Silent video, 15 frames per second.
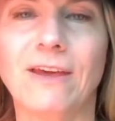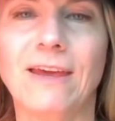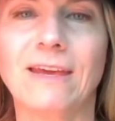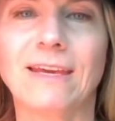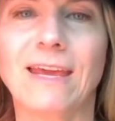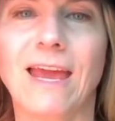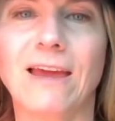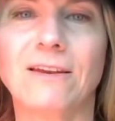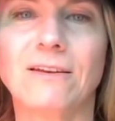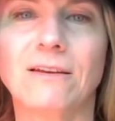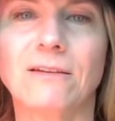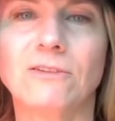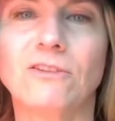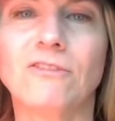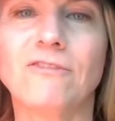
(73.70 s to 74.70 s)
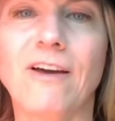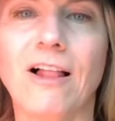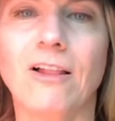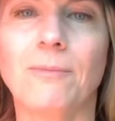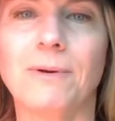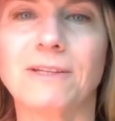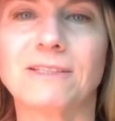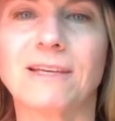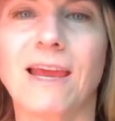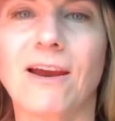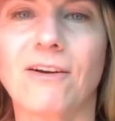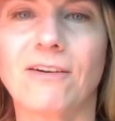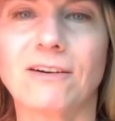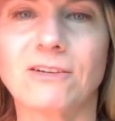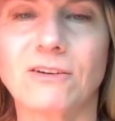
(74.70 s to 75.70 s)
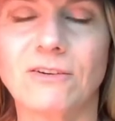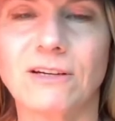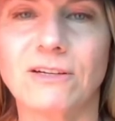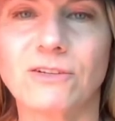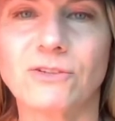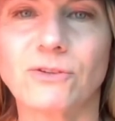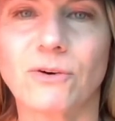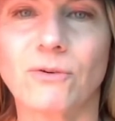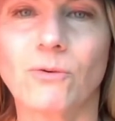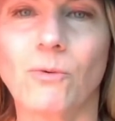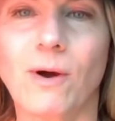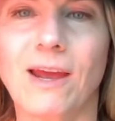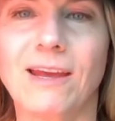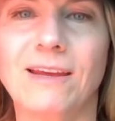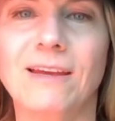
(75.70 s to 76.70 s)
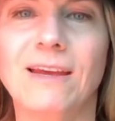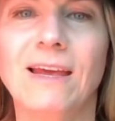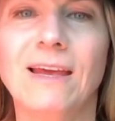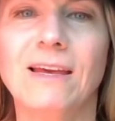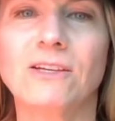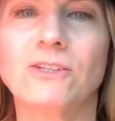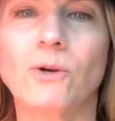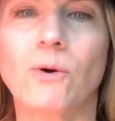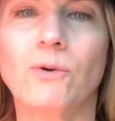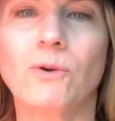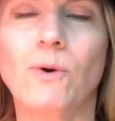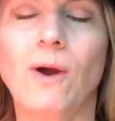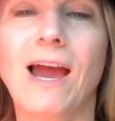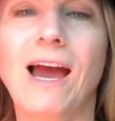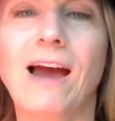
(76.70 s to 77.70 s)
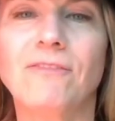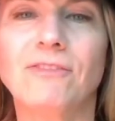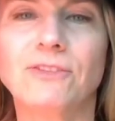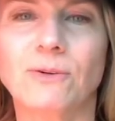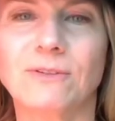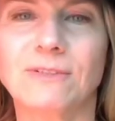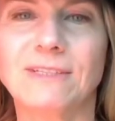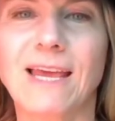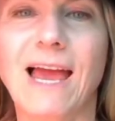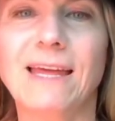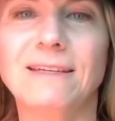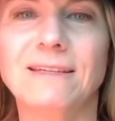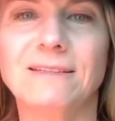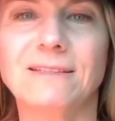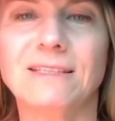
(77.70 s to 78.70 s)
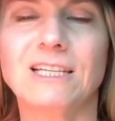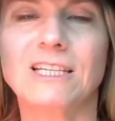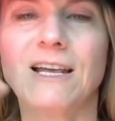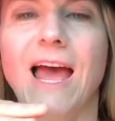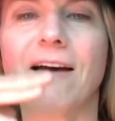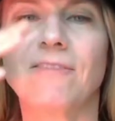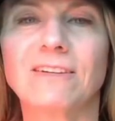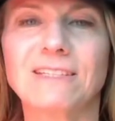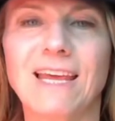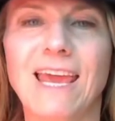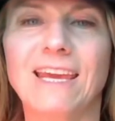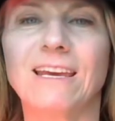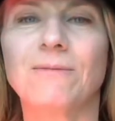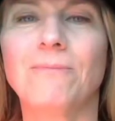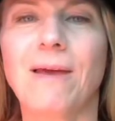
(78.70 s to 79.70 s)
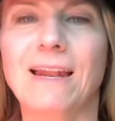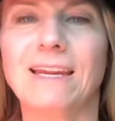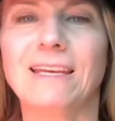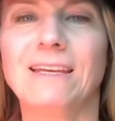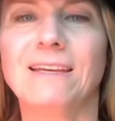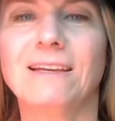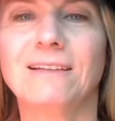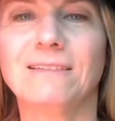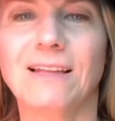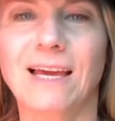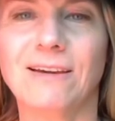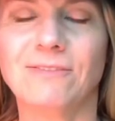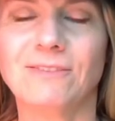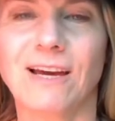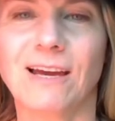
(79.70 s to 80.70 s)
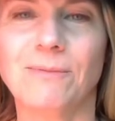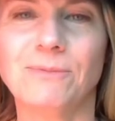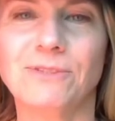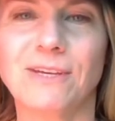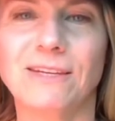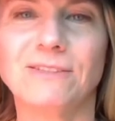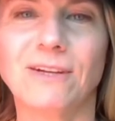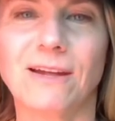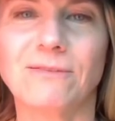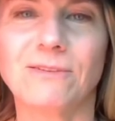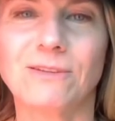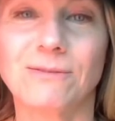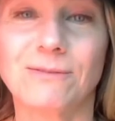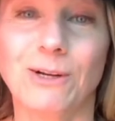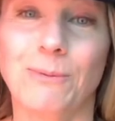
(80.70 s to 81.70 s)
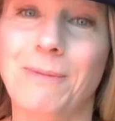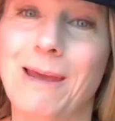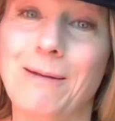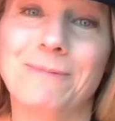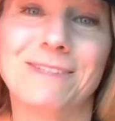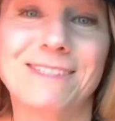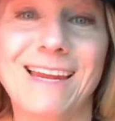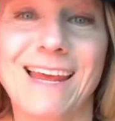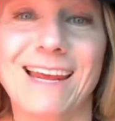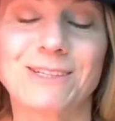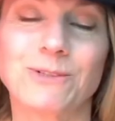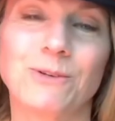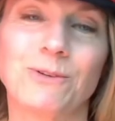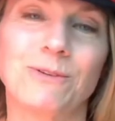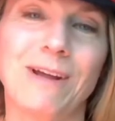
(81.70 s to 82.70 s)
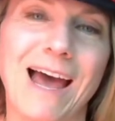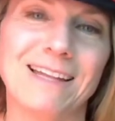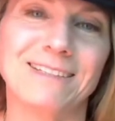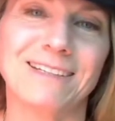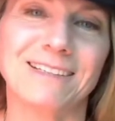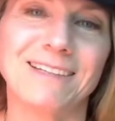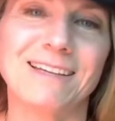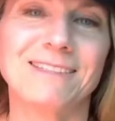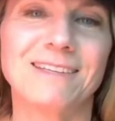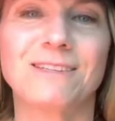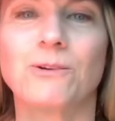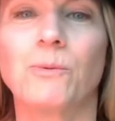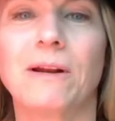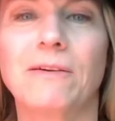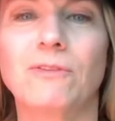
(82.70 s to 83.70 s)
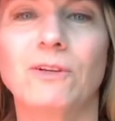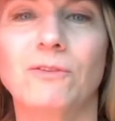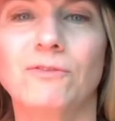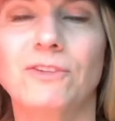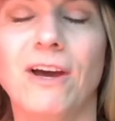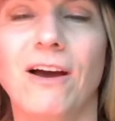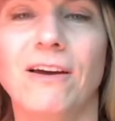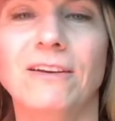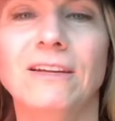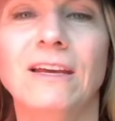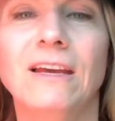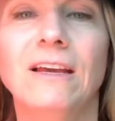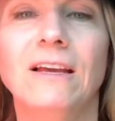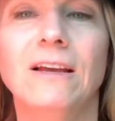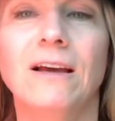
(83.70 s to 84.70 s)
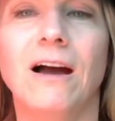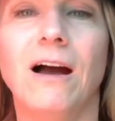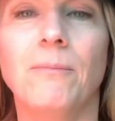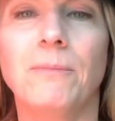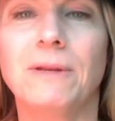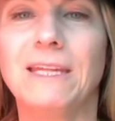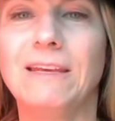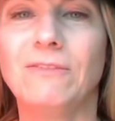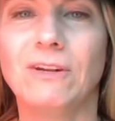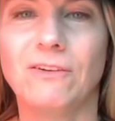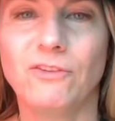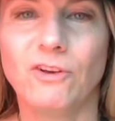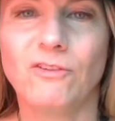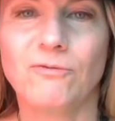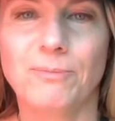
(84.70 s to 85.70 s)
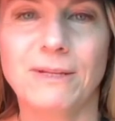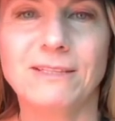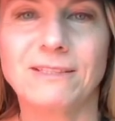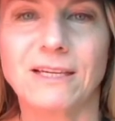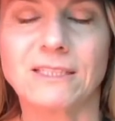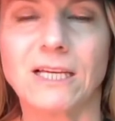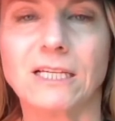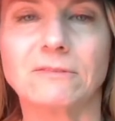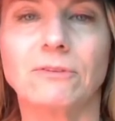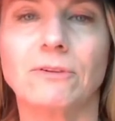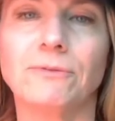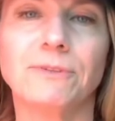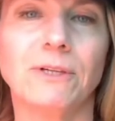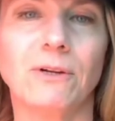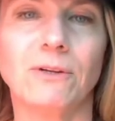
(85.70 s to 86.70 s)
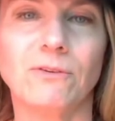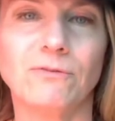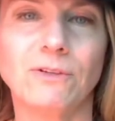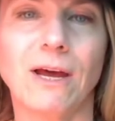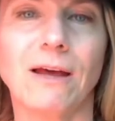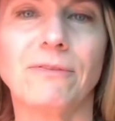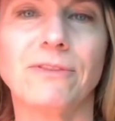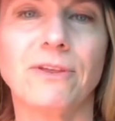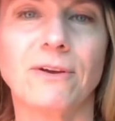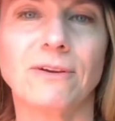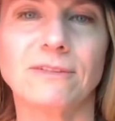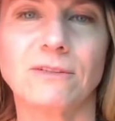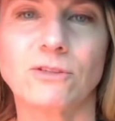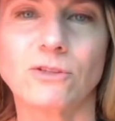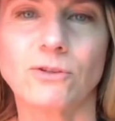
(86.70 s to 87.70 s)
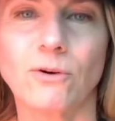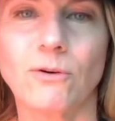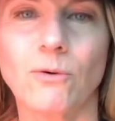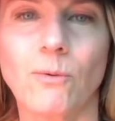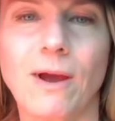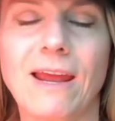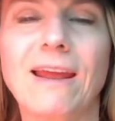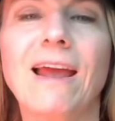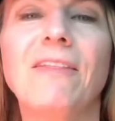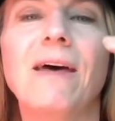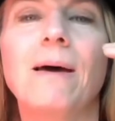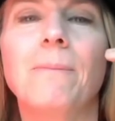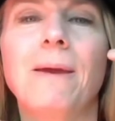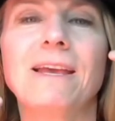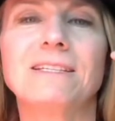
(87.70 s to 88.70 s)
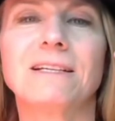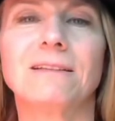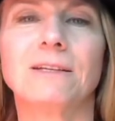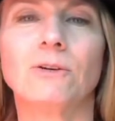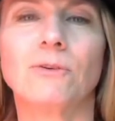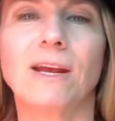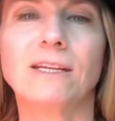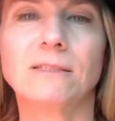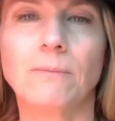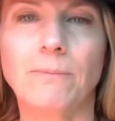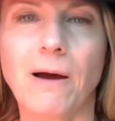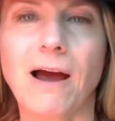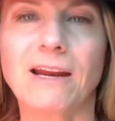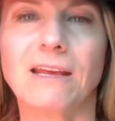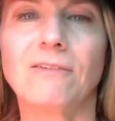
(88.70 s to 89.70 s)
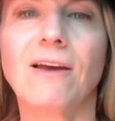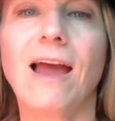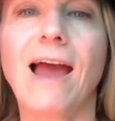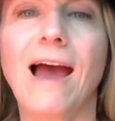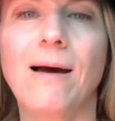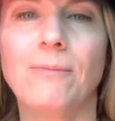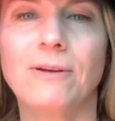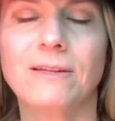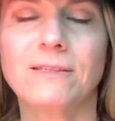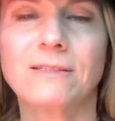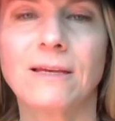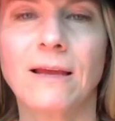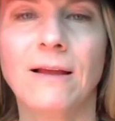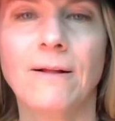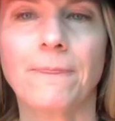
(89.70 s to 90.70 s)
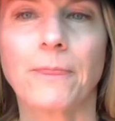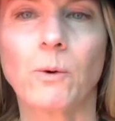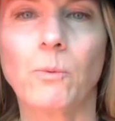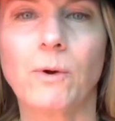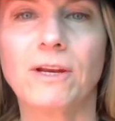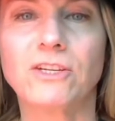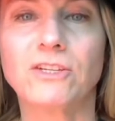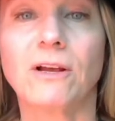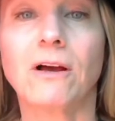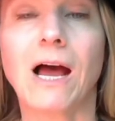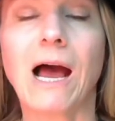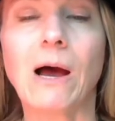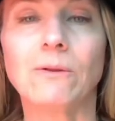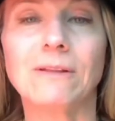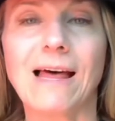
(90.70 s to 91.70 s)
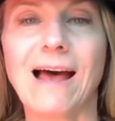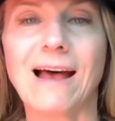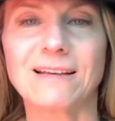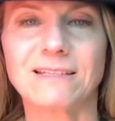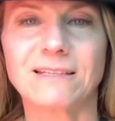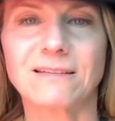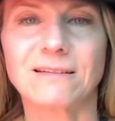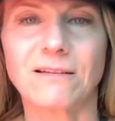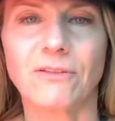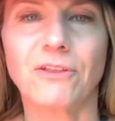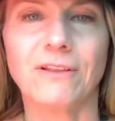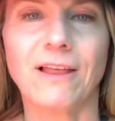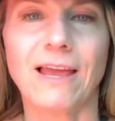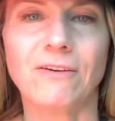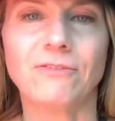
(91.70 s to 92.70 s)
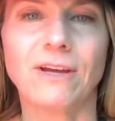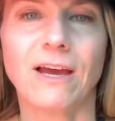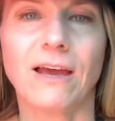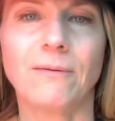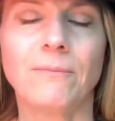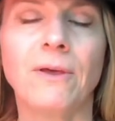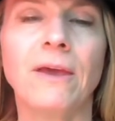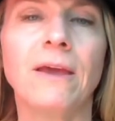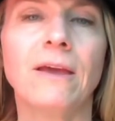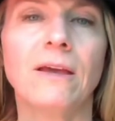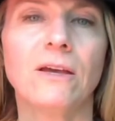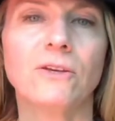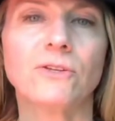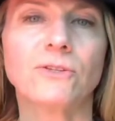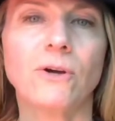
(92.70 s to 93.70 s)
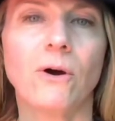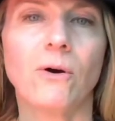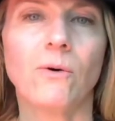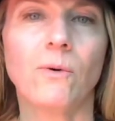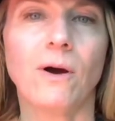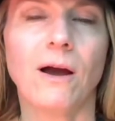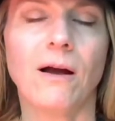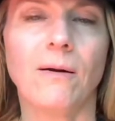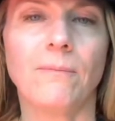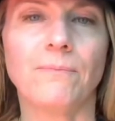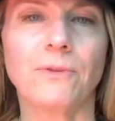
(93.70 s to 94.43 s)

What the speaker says: can develop its character in a certain way. So you have certain tendencies, having taken many lifetimes and done, made mistakes or had successes or whatever you've done. But even if you've been successful, you've done things in a certain way, and that basically creates a body of habits which outlasts the lifetime. So